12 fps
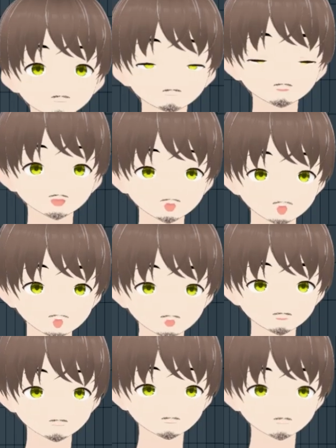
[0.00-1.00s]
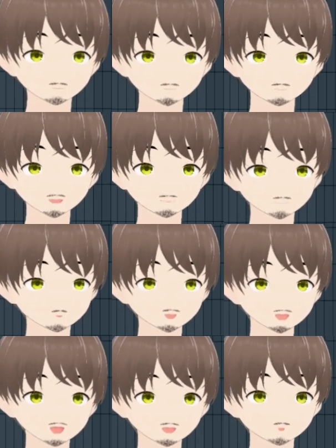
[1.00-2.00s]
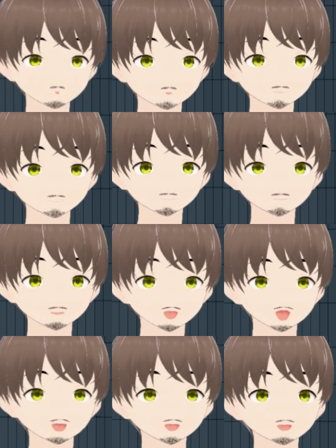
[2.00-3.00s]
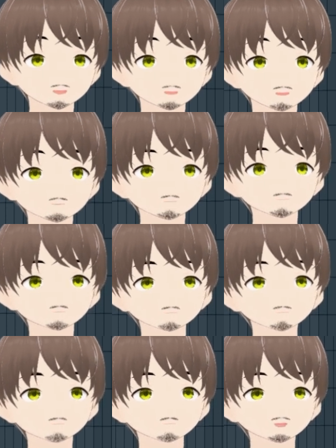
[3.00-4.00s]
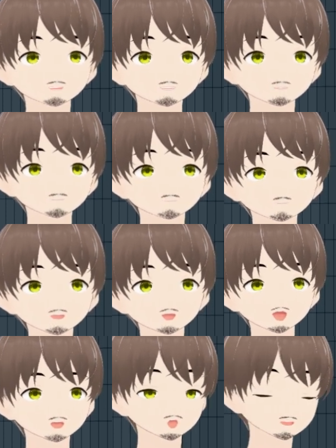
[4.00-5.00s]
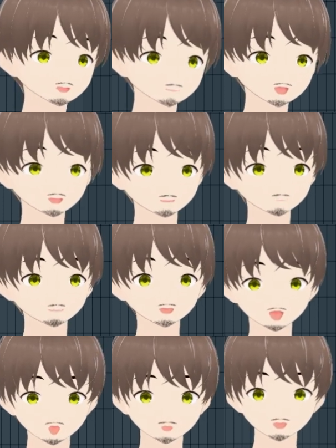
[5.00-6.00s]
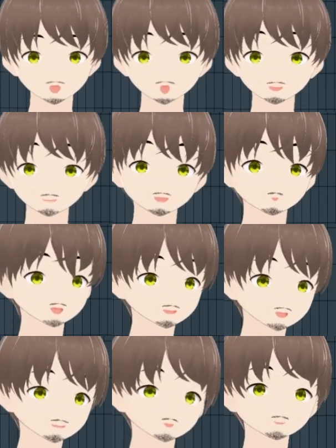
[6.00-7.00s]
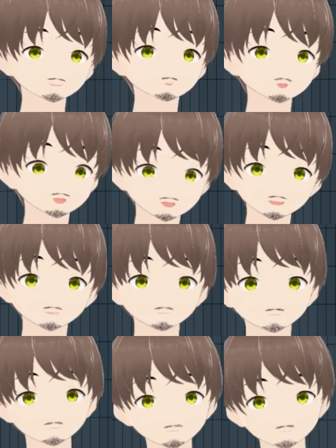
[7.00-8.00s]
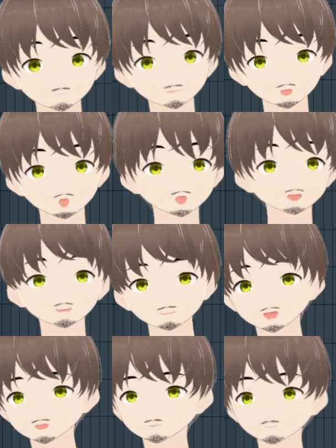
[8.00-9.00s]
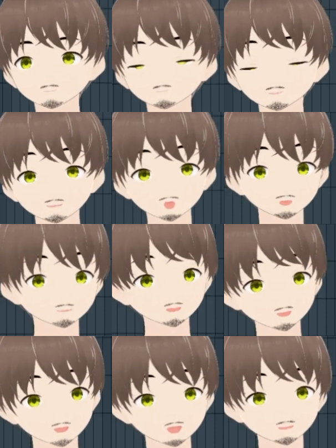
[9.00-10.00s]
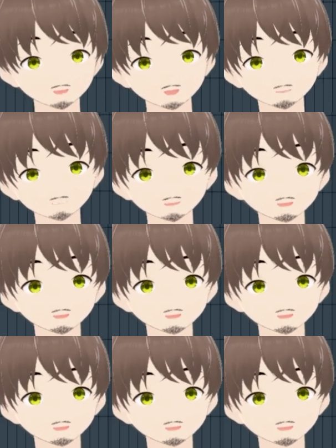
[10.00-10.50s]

Boom. This is what I use right here. There. You got all the sauce now. Now you can run away with it. No, but in all seriousness, this